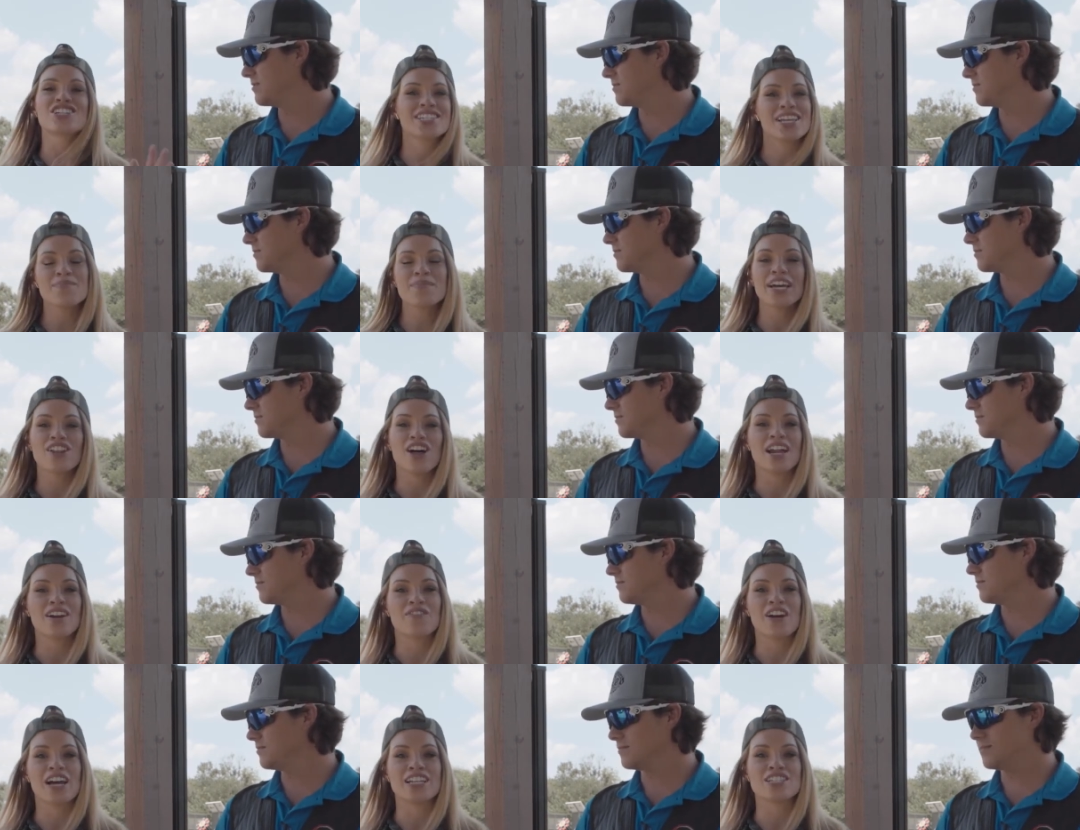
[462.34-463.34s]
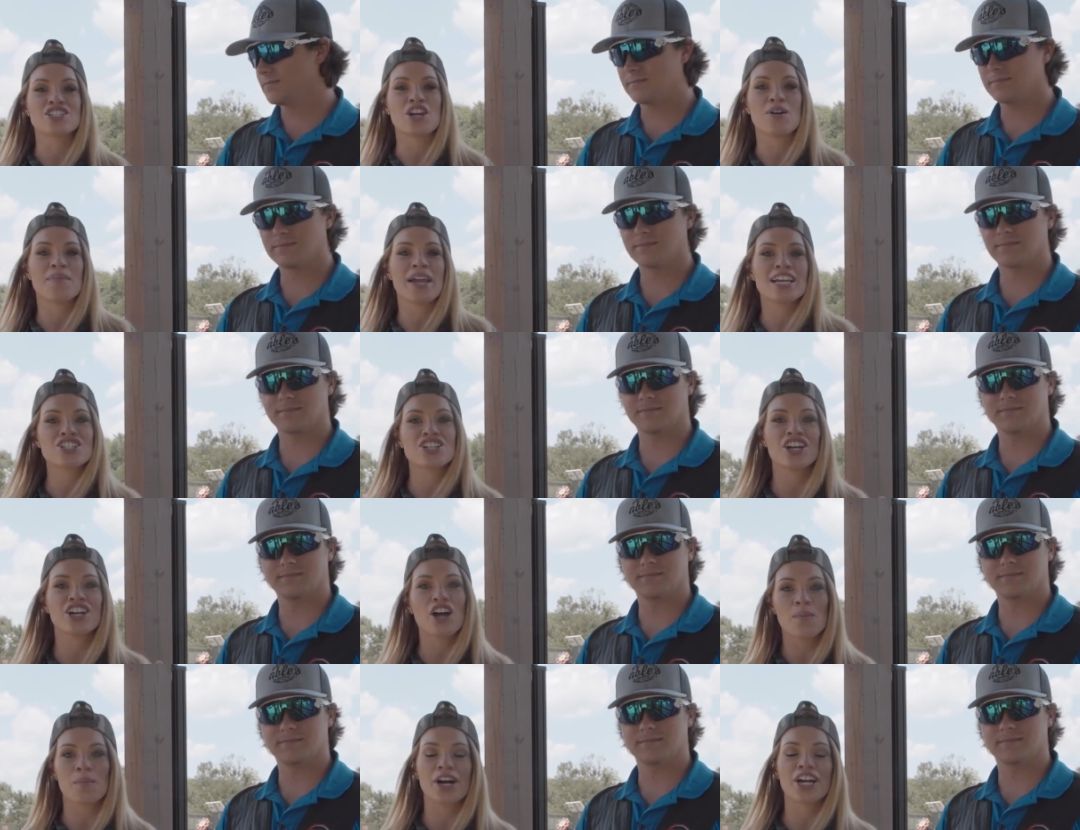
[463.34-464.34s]
Speaker 1: just going to be a lot of fun. So make sure
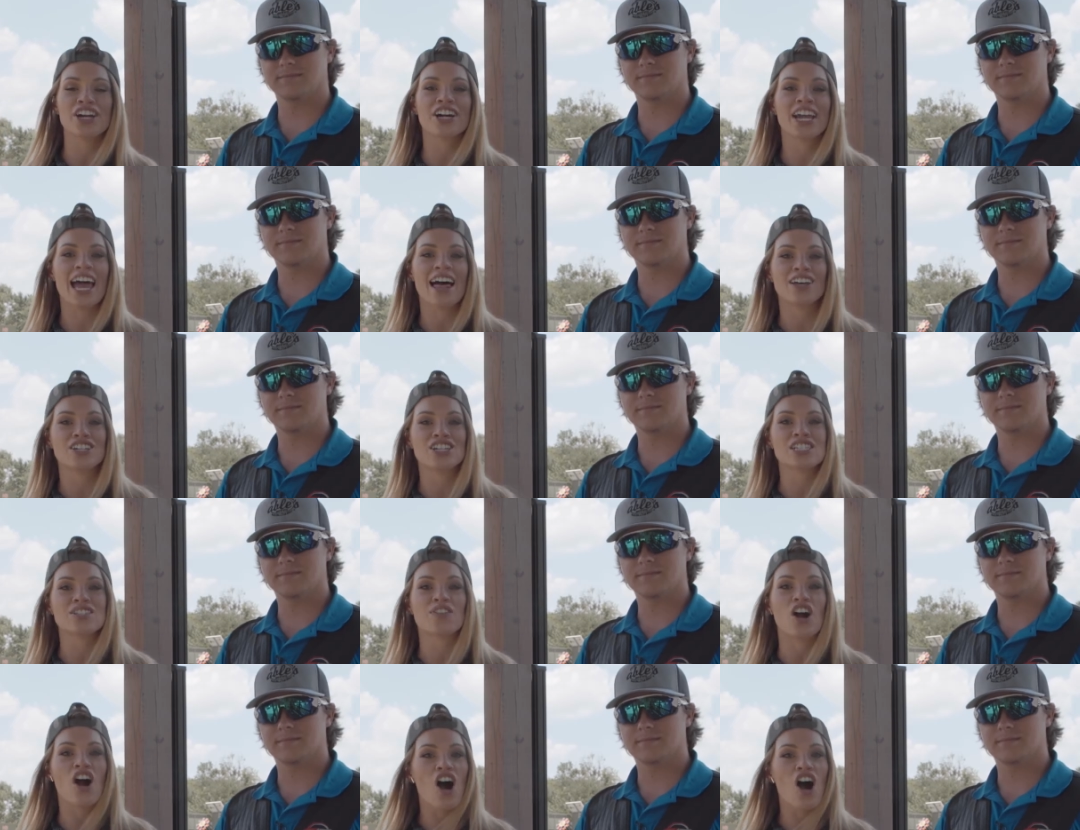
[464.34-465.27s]
y'all mark your calendars for